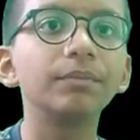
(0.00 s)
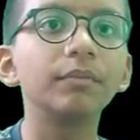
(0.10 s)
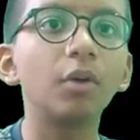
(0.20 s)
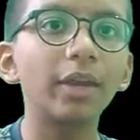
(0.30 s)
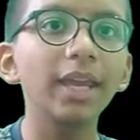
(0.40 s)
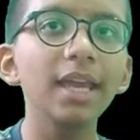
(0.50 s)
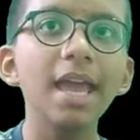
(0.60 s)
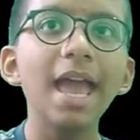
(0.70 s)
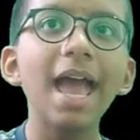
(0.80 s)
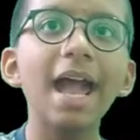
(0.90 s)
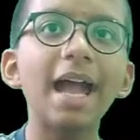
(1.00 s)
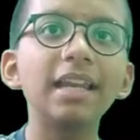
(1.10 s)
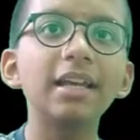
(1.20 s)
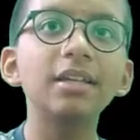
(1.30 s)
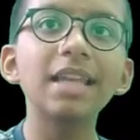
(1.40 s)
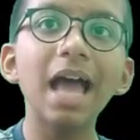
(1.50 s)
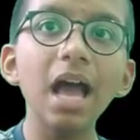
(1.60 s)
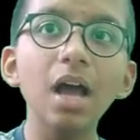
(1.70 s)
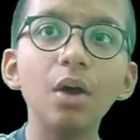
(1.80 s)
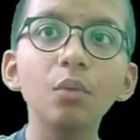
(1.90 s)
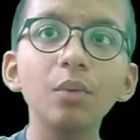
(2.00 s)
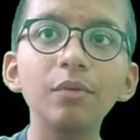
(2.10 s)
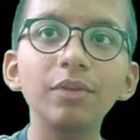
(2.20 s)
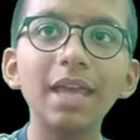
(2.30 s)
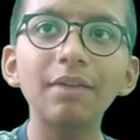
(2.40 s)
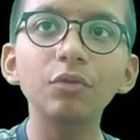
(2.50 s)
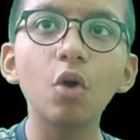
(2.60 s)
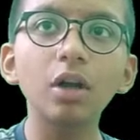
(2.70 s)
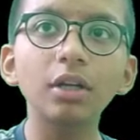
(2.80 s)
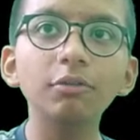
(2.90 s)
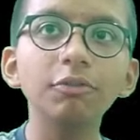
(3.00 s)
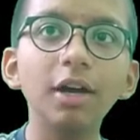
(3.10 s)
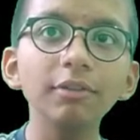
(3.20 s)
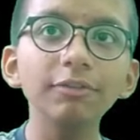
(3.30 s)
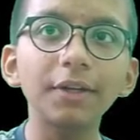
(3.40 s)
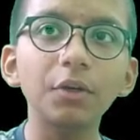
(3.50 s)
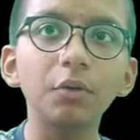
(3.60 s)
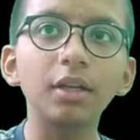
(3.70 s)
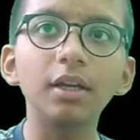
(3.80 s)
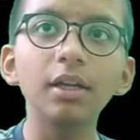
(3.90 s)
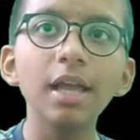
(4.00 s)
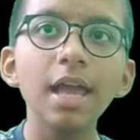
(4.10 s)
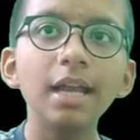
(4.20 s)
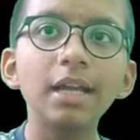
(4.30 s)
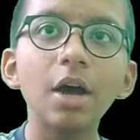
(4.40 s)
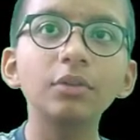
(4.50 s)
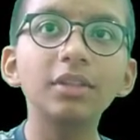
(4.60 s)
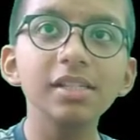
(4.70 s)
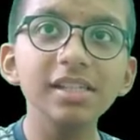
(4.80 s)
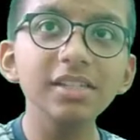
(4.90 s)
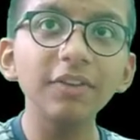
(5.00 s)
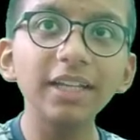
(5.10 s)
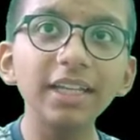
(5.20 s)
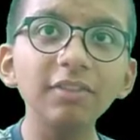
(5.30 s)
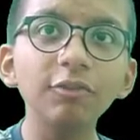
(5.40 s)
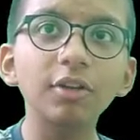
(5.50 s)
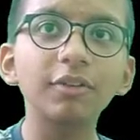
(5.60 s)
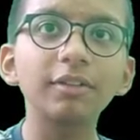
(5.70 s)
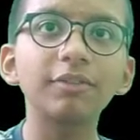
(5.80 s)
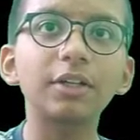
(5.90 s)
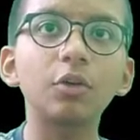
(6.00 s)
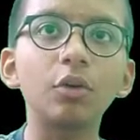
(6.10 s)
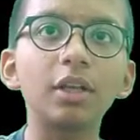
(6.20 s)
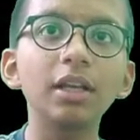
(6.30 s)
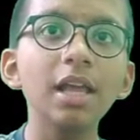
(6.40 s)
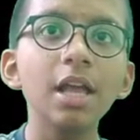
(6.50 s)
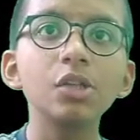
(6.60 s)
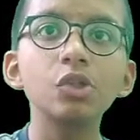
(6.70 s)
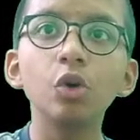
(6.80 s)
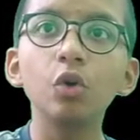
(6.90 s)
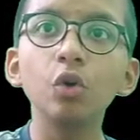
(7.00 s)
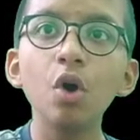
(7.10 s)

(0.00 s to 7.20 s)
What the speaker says: Okay, and now we have got a 1 factorial. Now this is waiting for 1 factorial. So